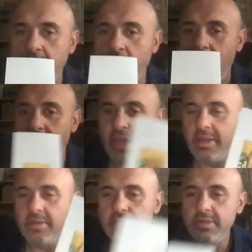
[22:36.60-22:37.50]
Do you know
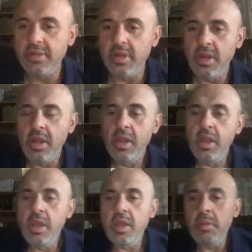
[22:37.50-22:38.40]
why?
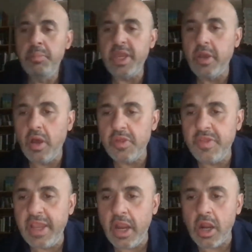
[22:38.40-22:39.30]
Because
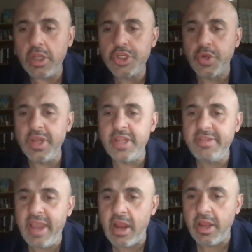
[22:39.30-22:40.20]
they are
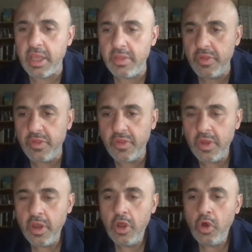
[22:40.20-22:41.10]
Trinitarians
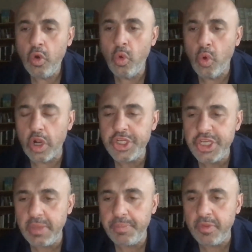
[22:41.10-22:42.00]
who
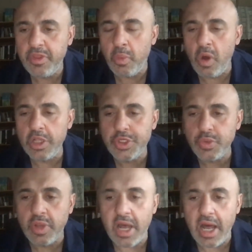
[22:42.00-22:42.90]
worship the one
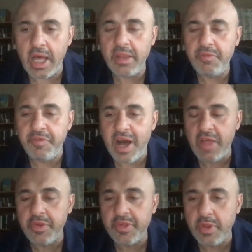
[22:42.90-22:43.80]
true God,
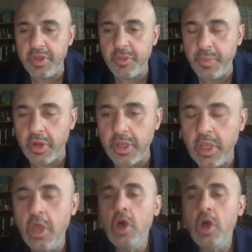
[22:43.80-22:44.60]
Father, Son, Holy Spirit,